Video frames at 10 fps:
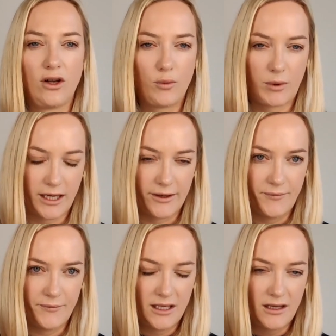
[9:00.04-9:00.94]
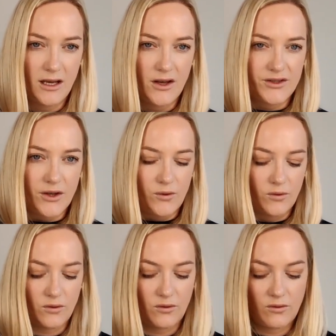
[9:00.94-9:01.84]
up here. So
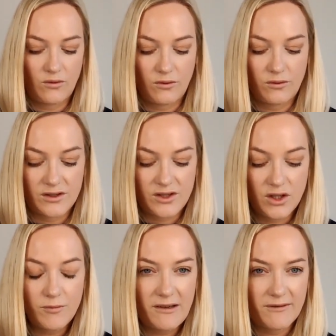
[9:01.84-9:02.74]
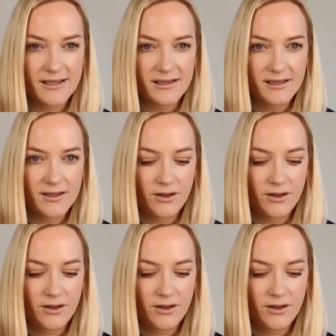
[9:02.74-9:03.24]
there's 2 main vessels,